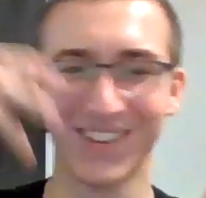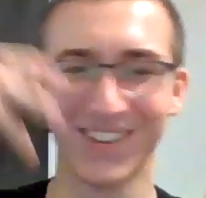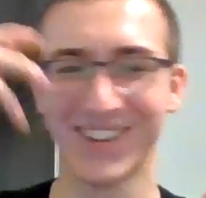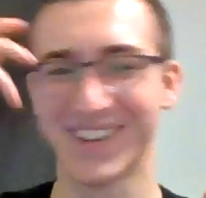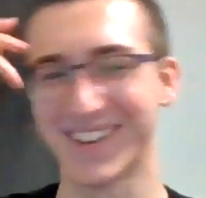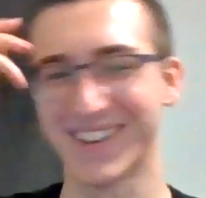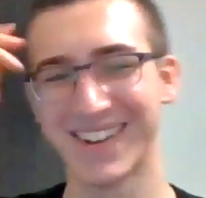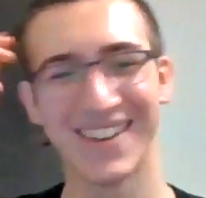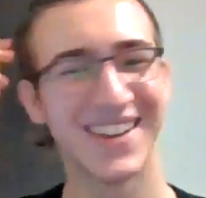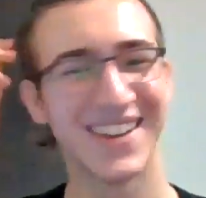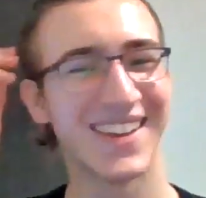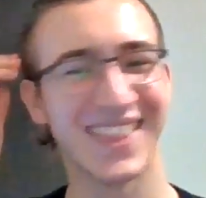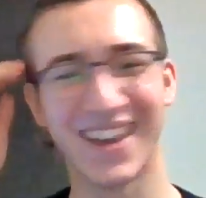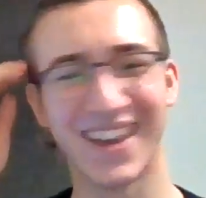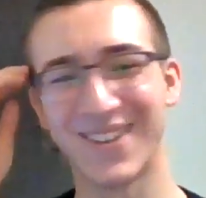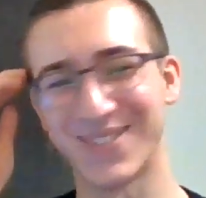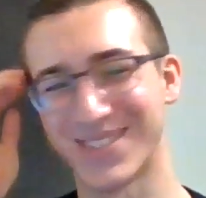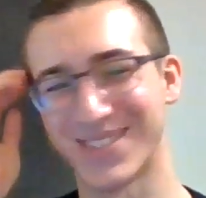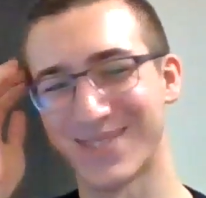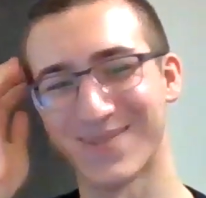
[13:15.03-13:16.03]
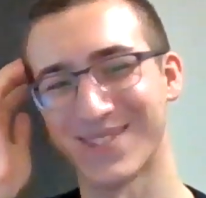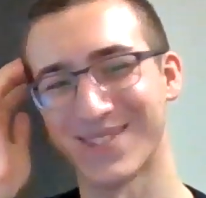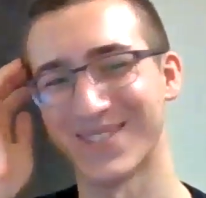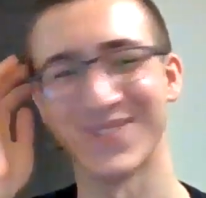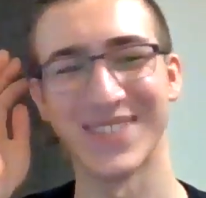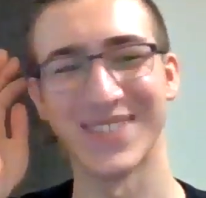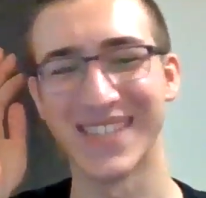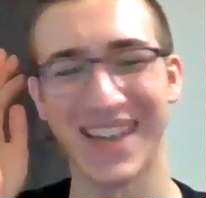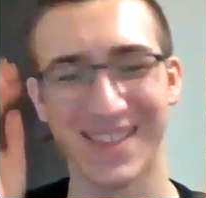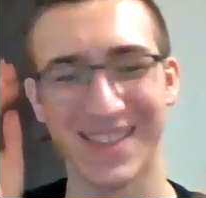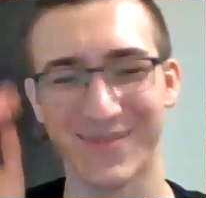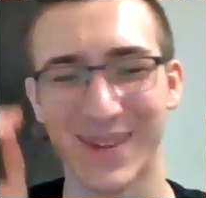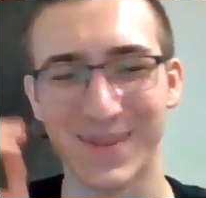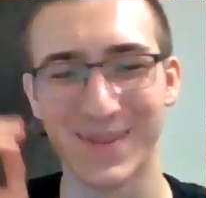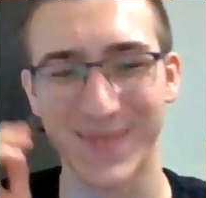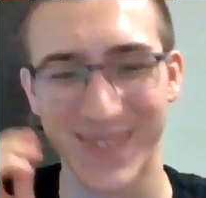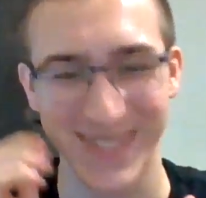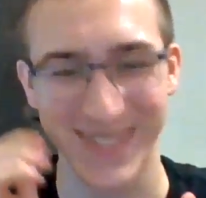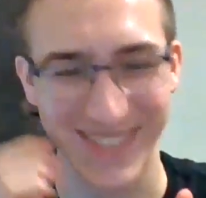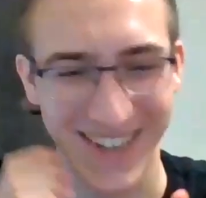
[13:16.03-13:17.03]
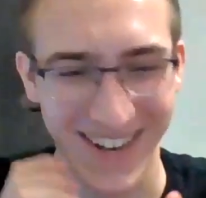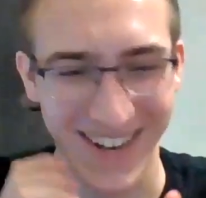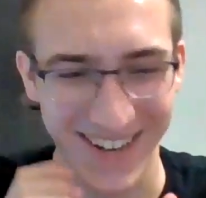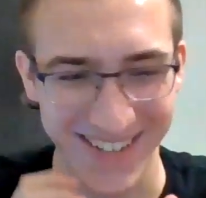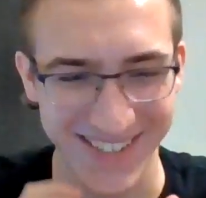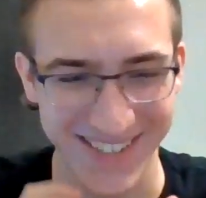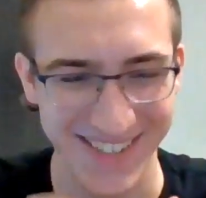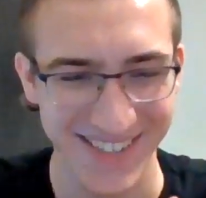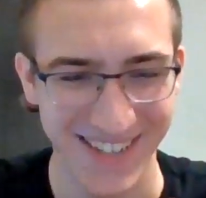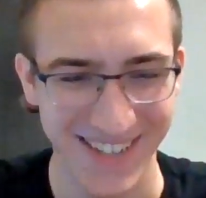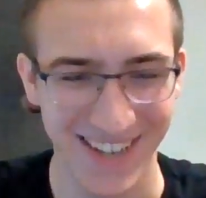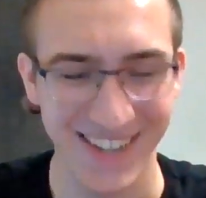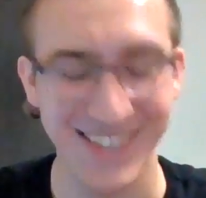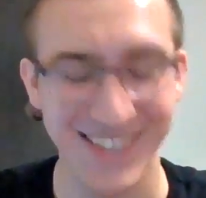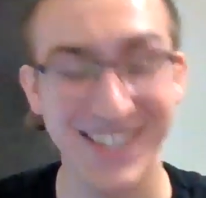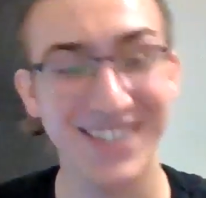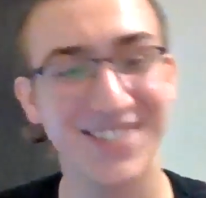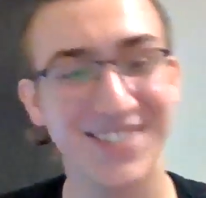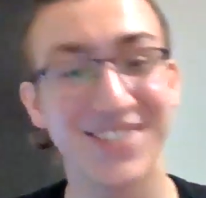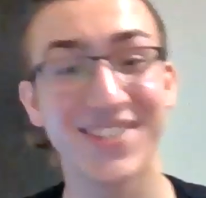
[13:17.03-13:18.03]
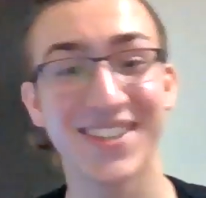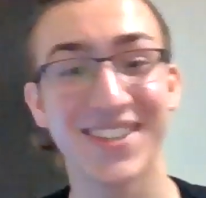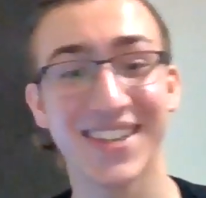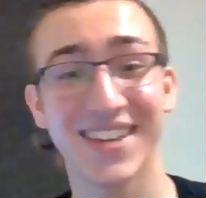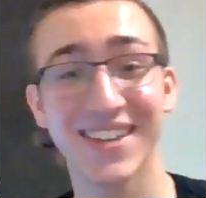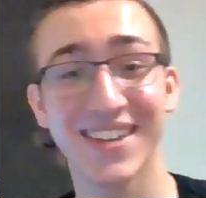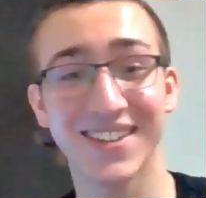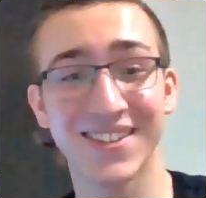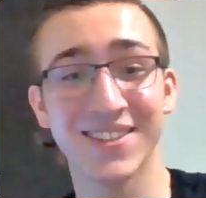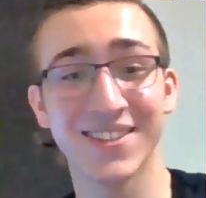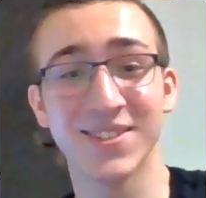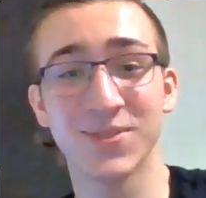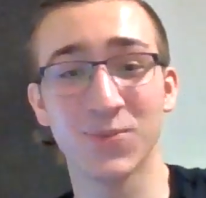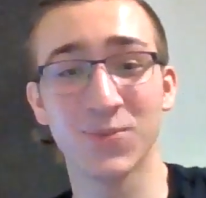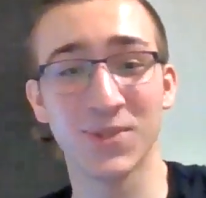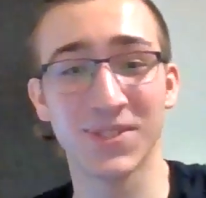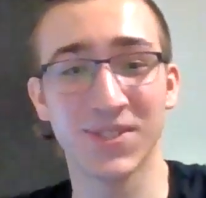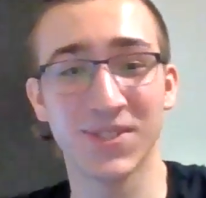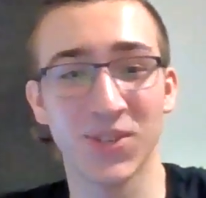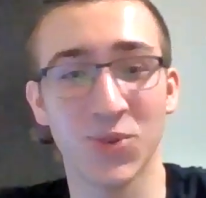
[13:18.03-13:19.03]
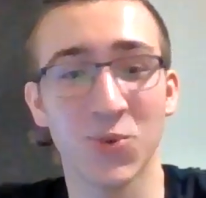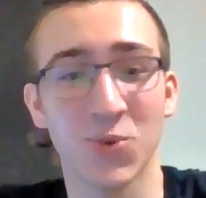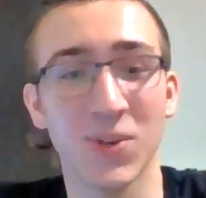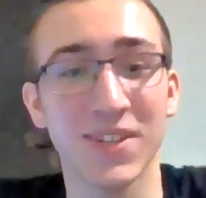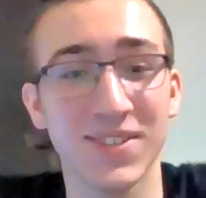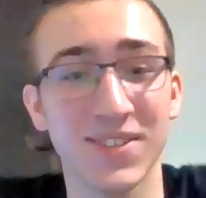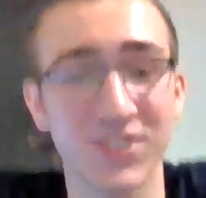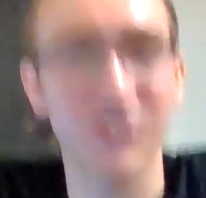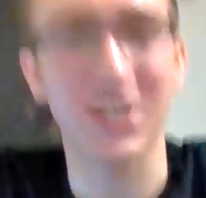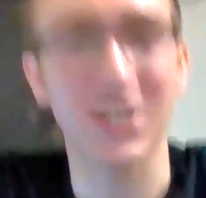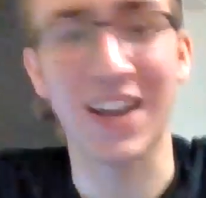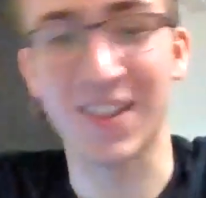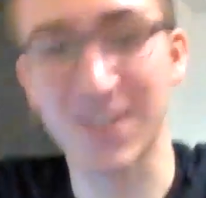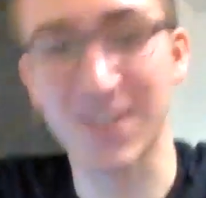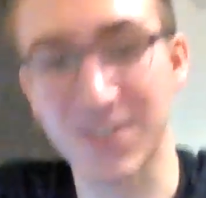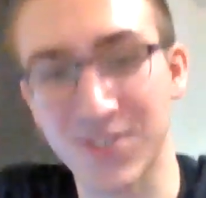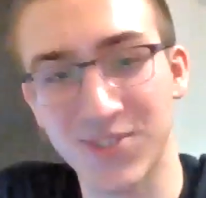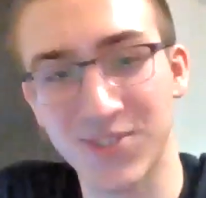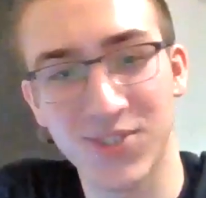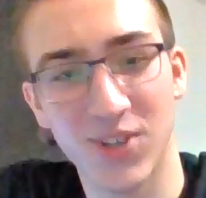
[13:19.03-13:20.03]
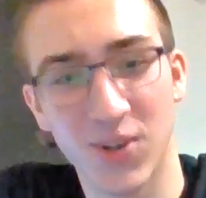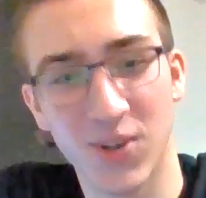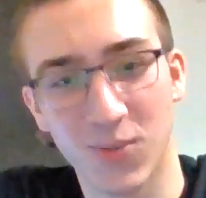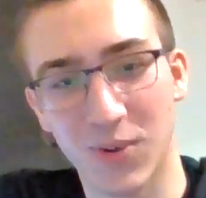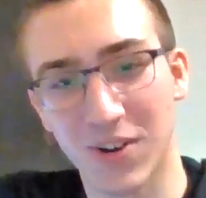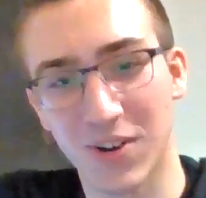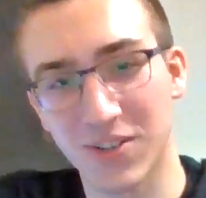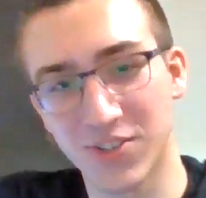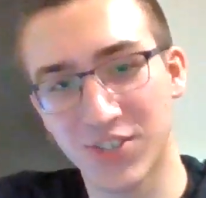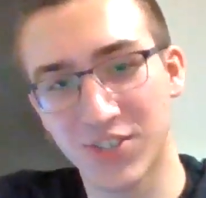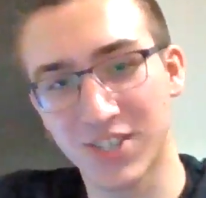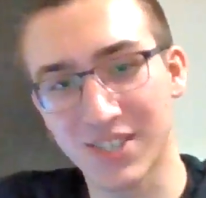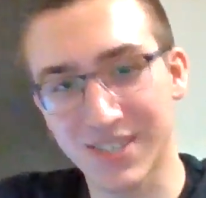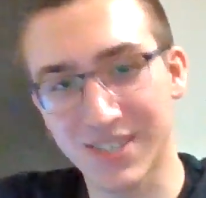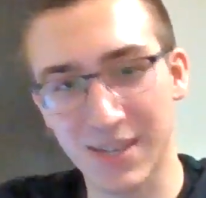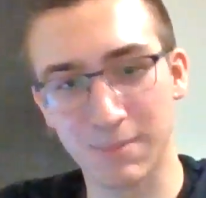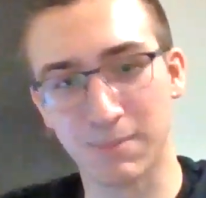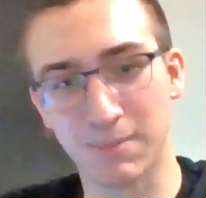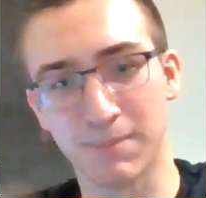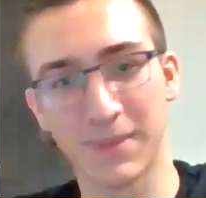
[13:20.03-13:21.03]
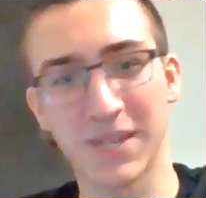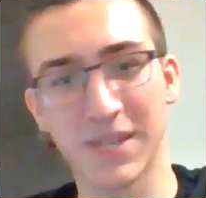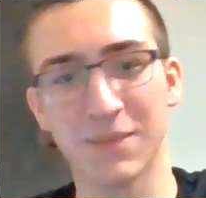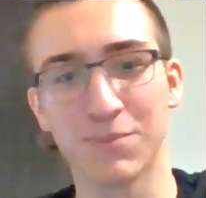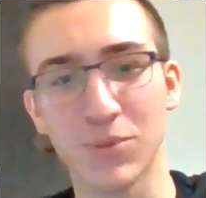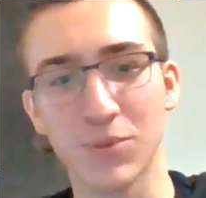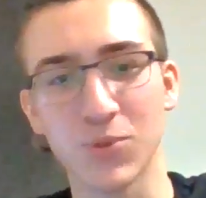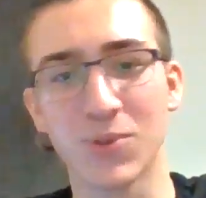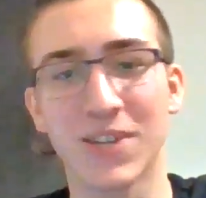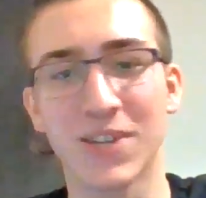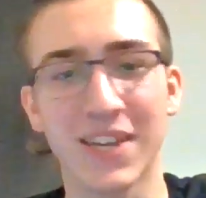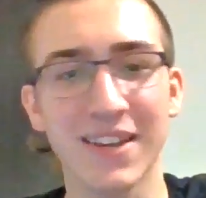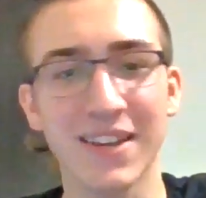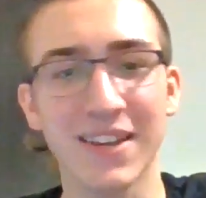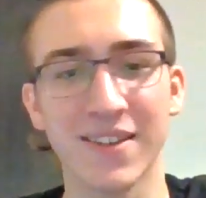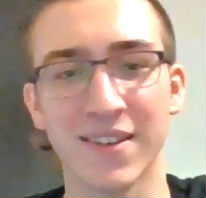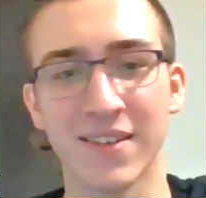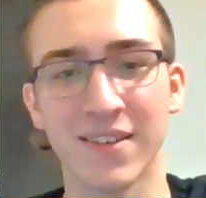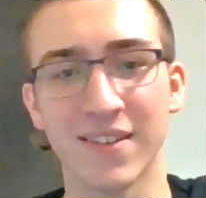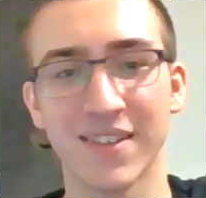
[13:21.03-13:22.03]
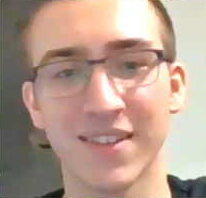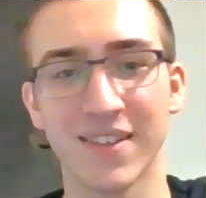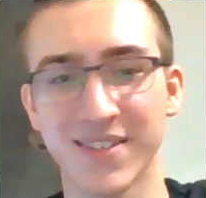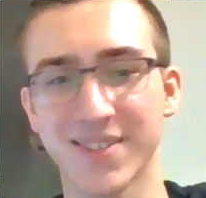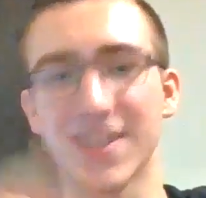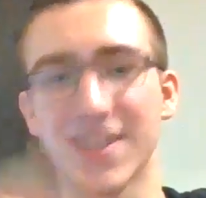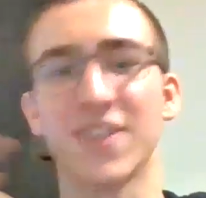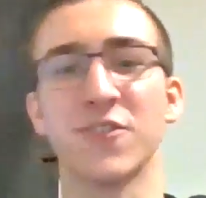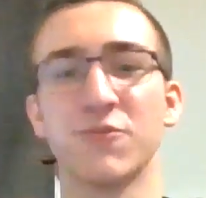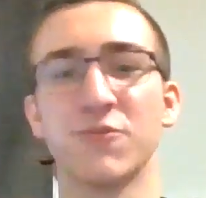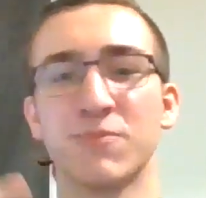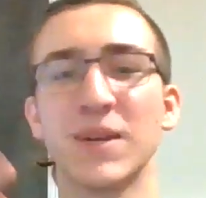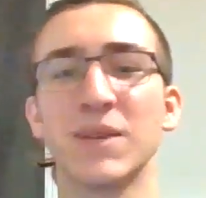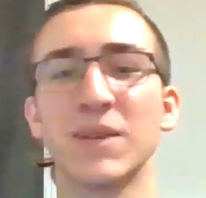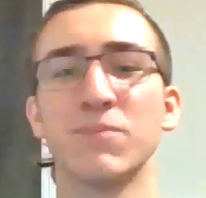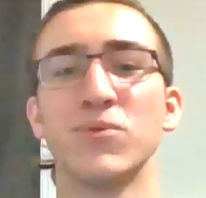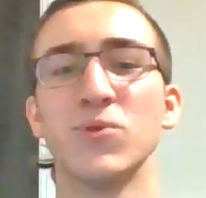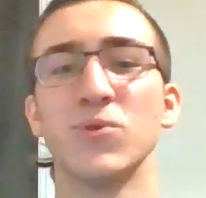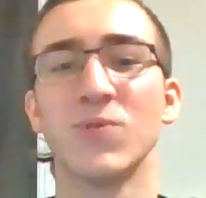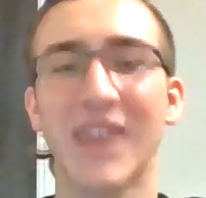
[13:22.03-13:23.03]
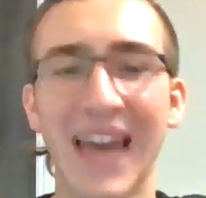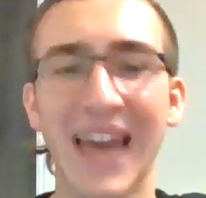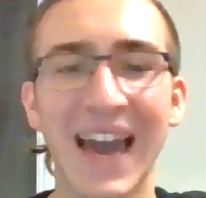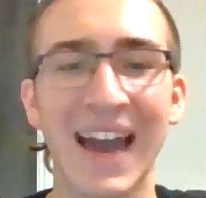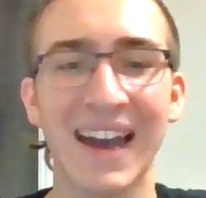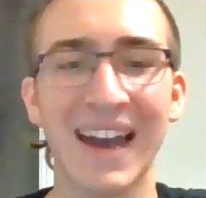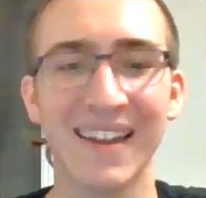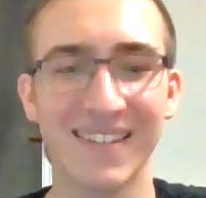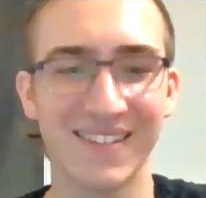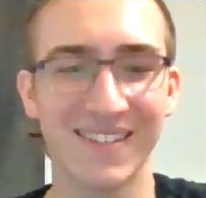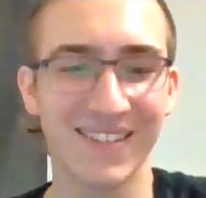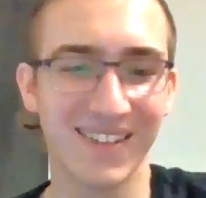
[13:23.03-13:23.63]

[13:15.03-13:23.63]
her. That was supposed to be death by mustache. Addiction to kittens was the quiz challenge where she said big blue kitten instead of big blue cat.